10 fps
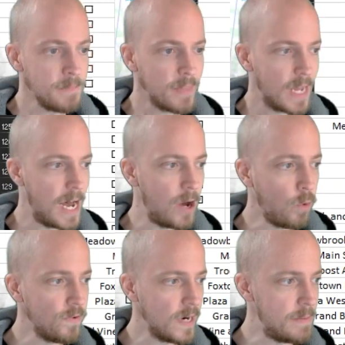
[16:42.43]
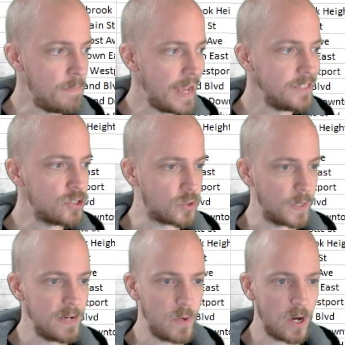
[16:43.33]
Over in Main
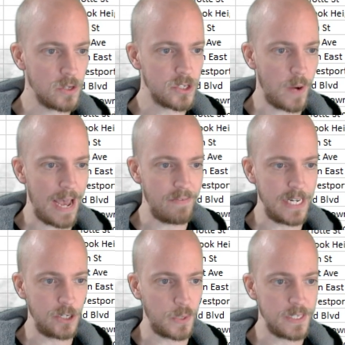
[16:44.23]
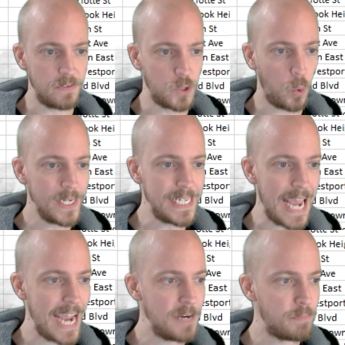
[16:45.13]
Street, we also have an increase of
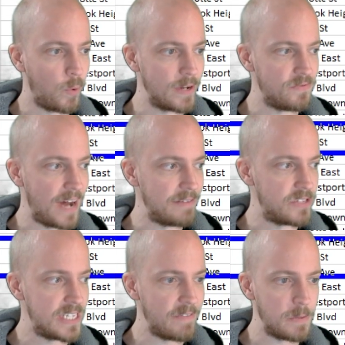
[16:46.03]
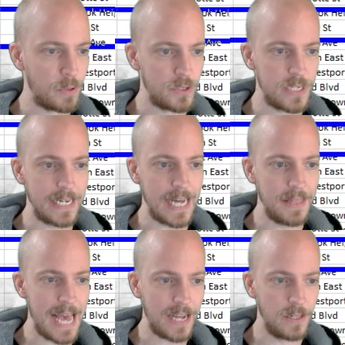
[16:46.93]
28.57% on
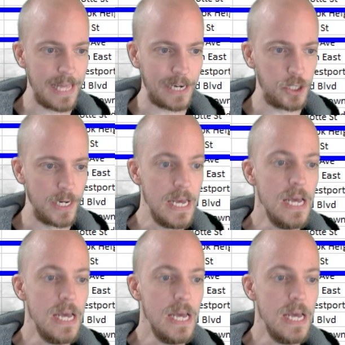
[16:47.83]
that collection.